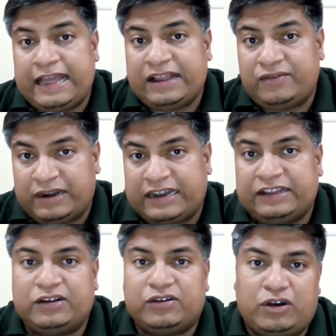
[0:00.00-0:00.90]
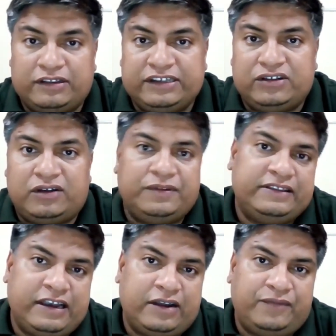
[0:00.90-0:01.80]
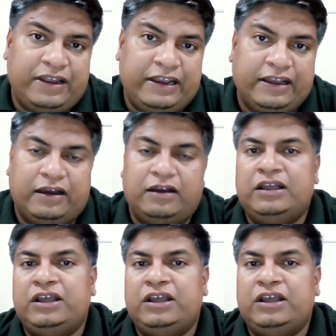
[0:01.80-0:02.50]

Like, what are the causes of incident failure?